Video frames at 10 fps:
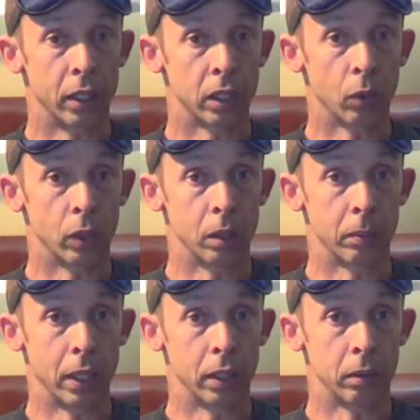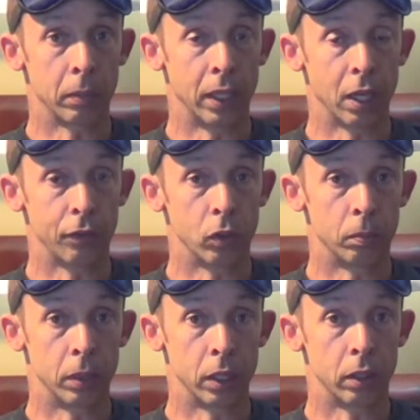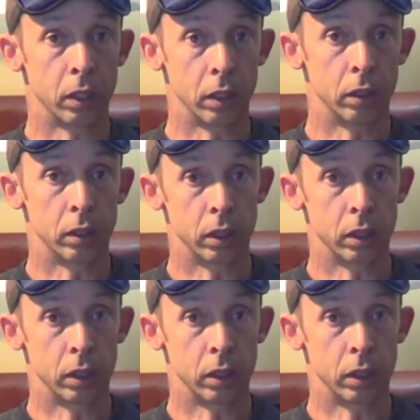nephew, but he